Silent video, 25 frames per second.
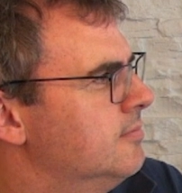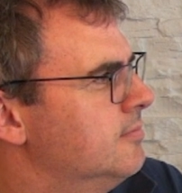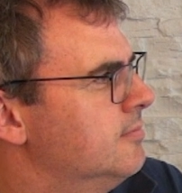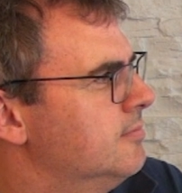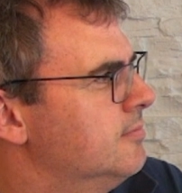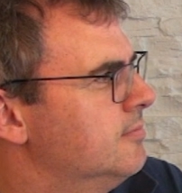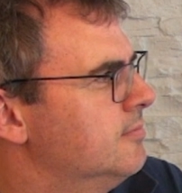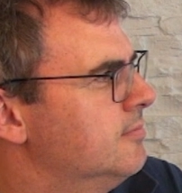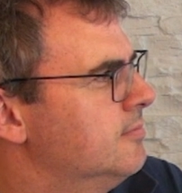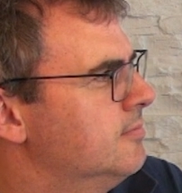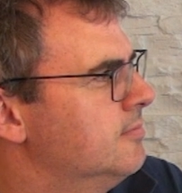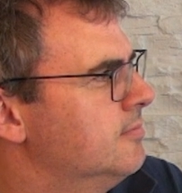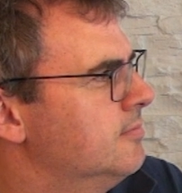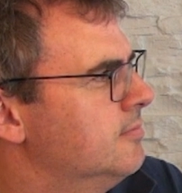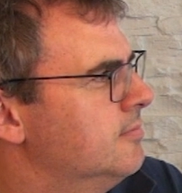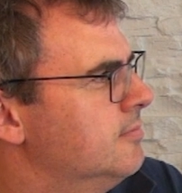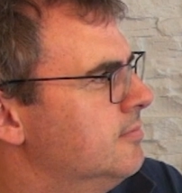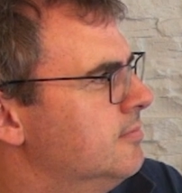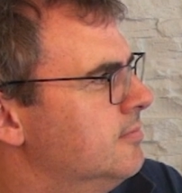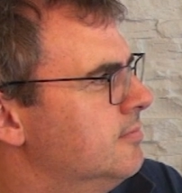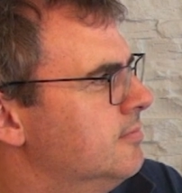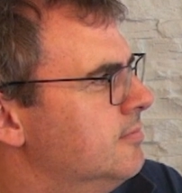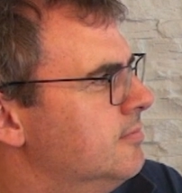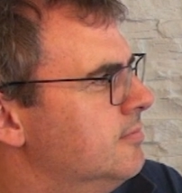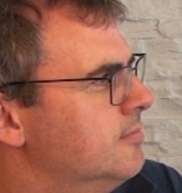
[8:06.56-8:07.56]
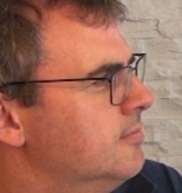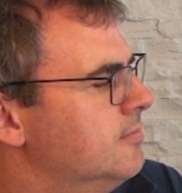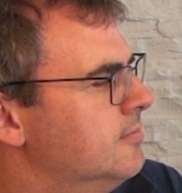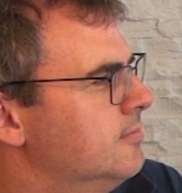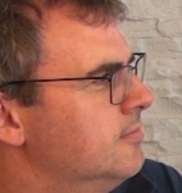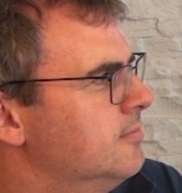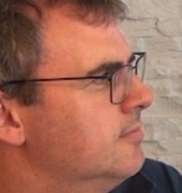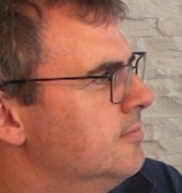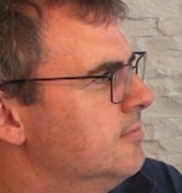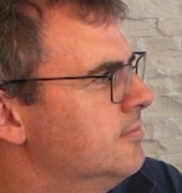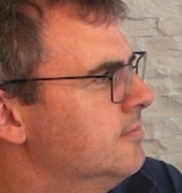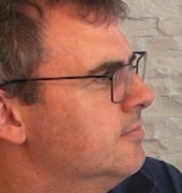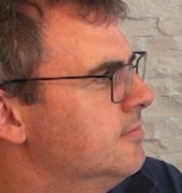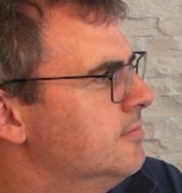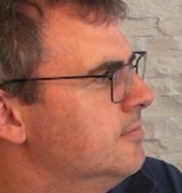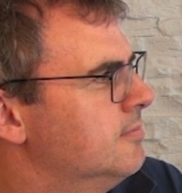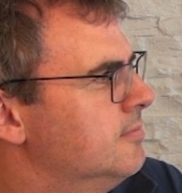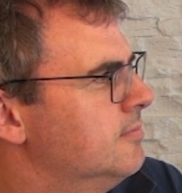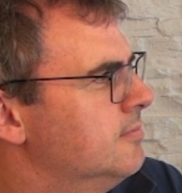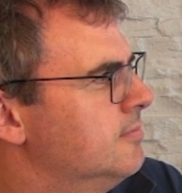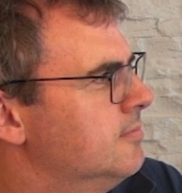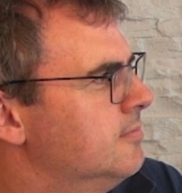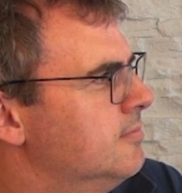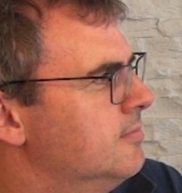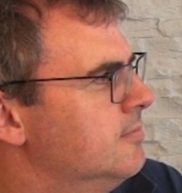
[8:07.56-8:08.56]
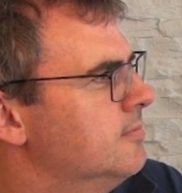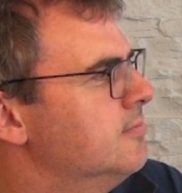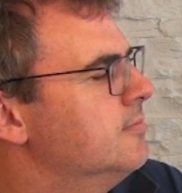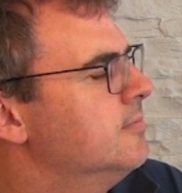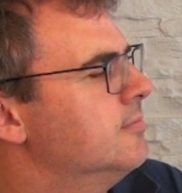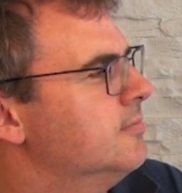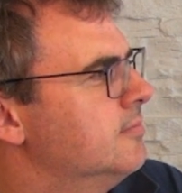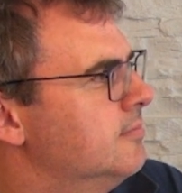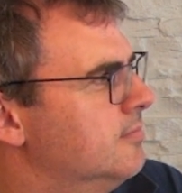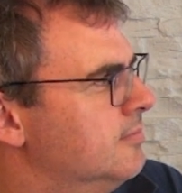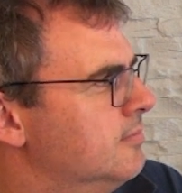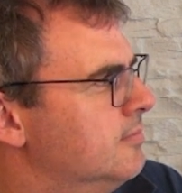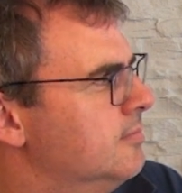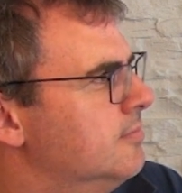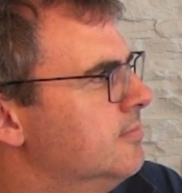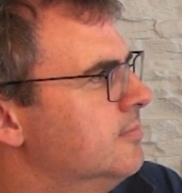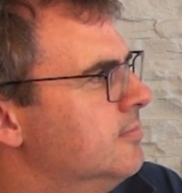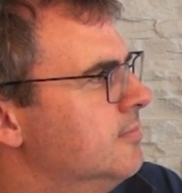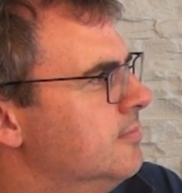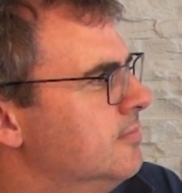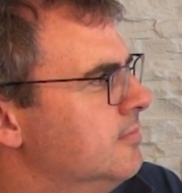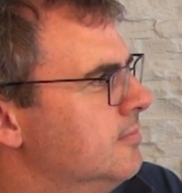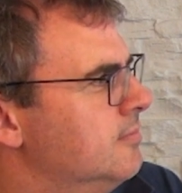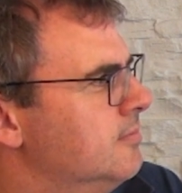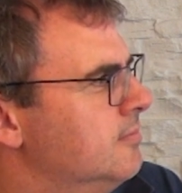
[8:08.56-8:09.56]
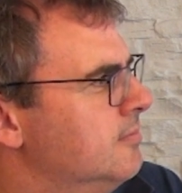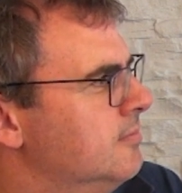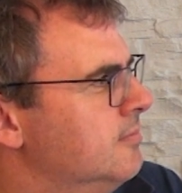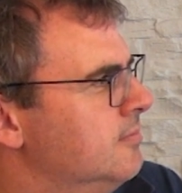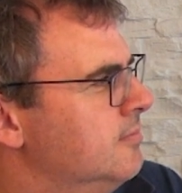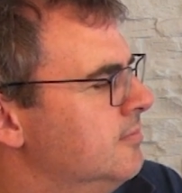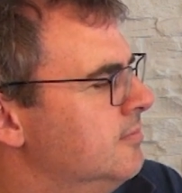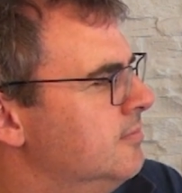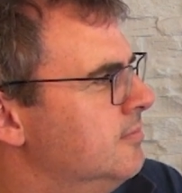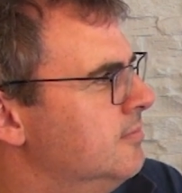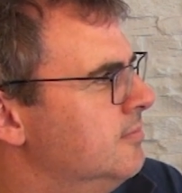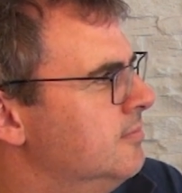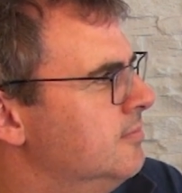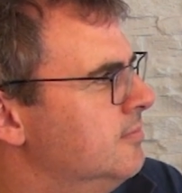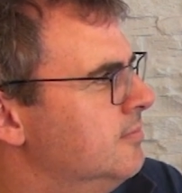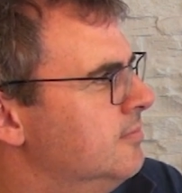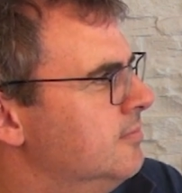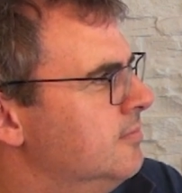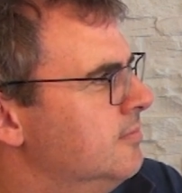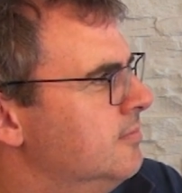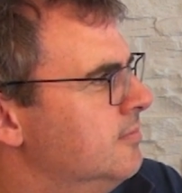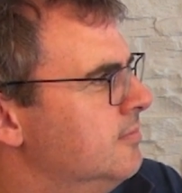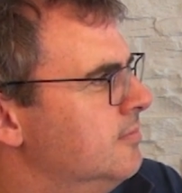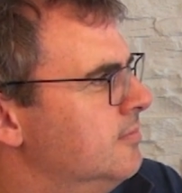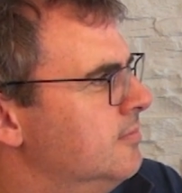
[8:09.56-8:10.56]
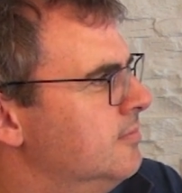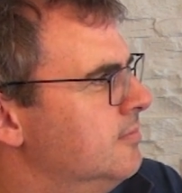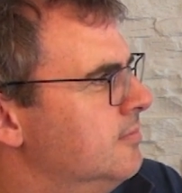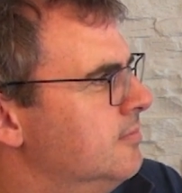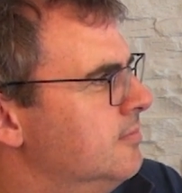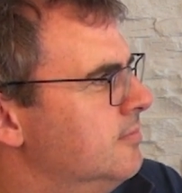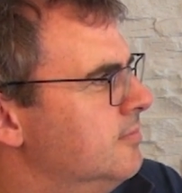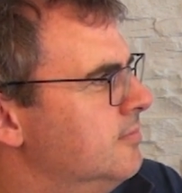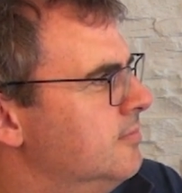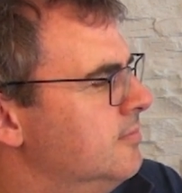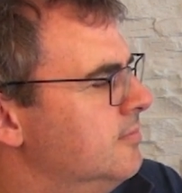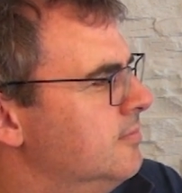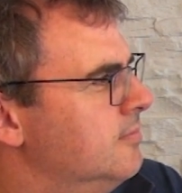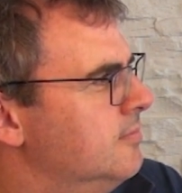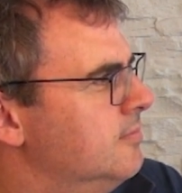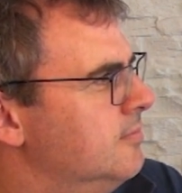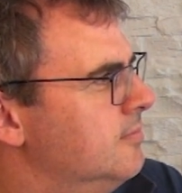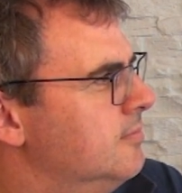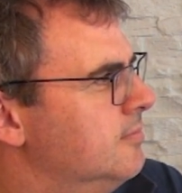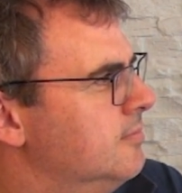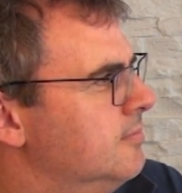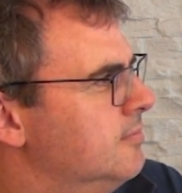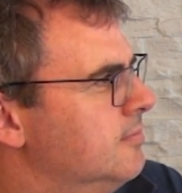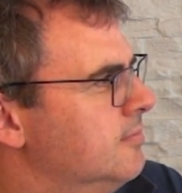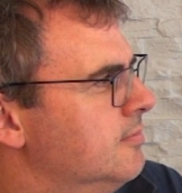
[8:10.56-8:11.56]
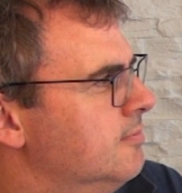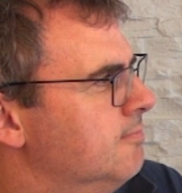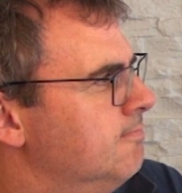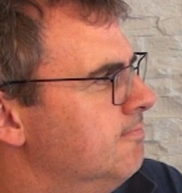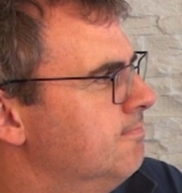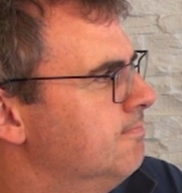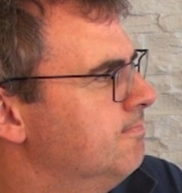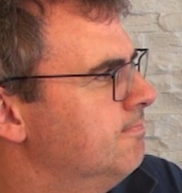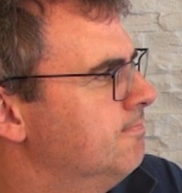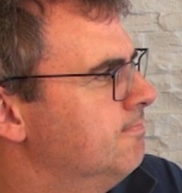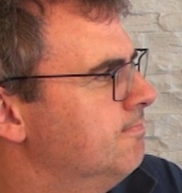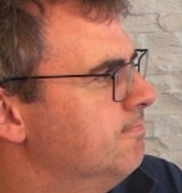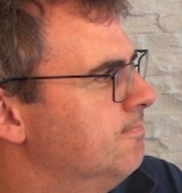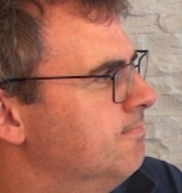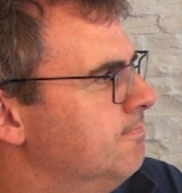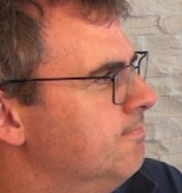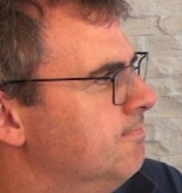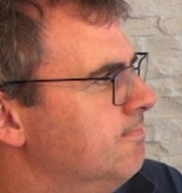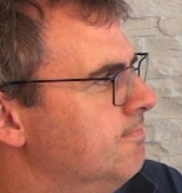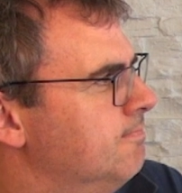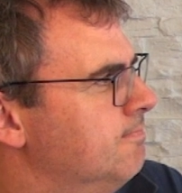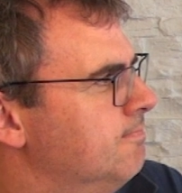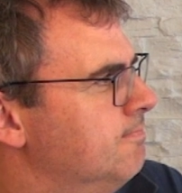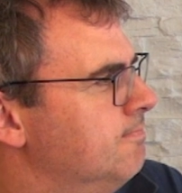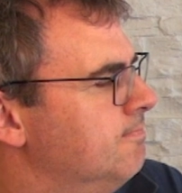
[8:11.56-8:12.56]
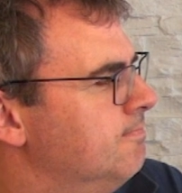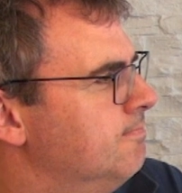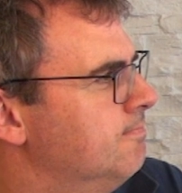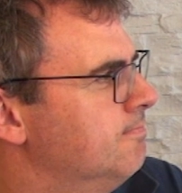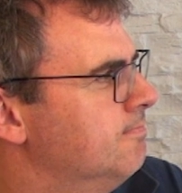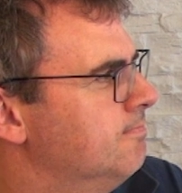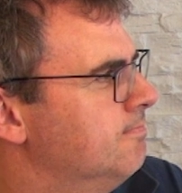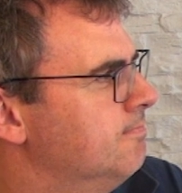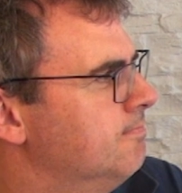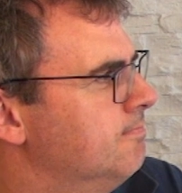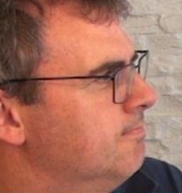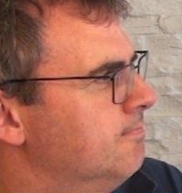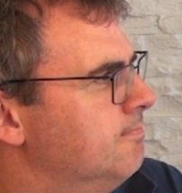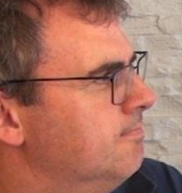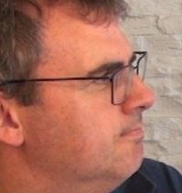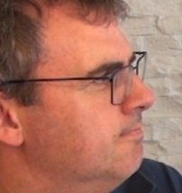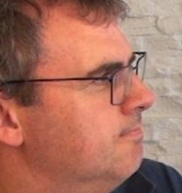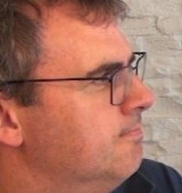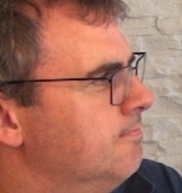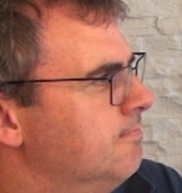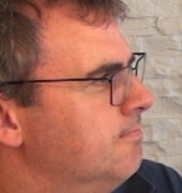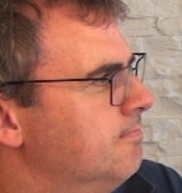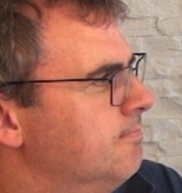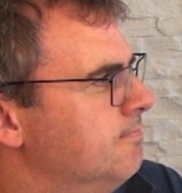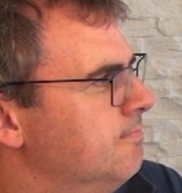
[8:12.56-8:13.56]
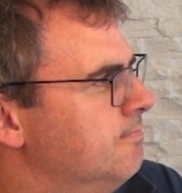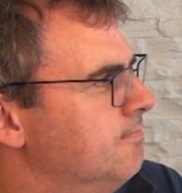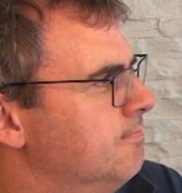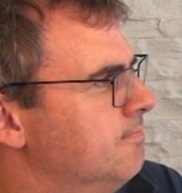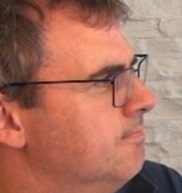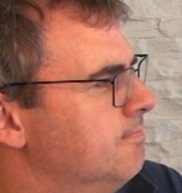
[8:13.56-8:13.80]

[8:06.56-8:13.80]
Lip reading: This person isn't speaking.